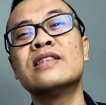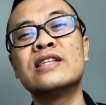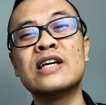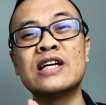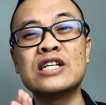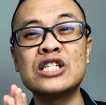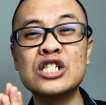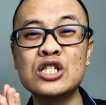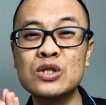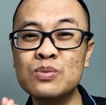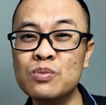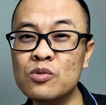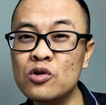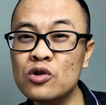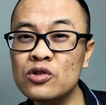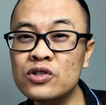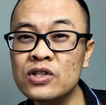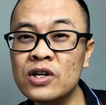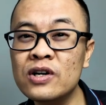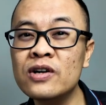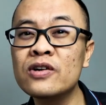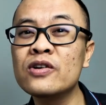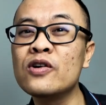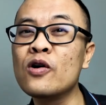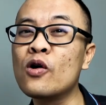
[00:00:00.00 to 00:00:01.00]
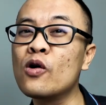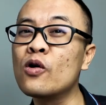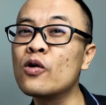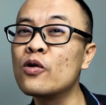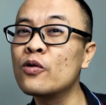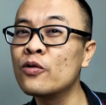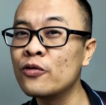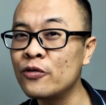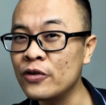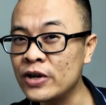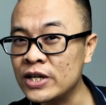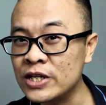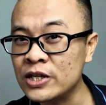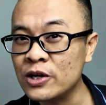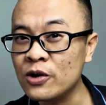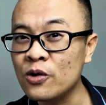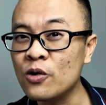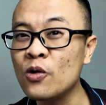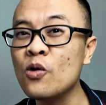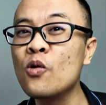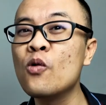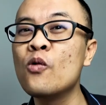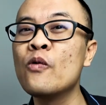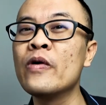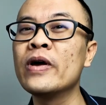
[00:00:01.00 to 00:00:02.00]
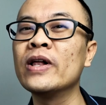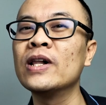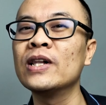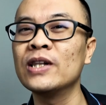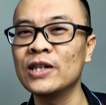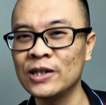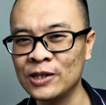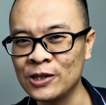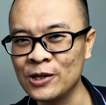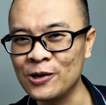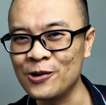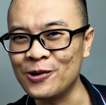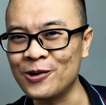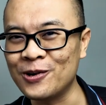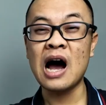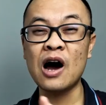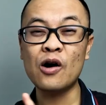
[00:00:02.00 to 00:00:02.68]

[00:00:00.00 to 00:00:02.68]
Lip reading: the smoother your video will look.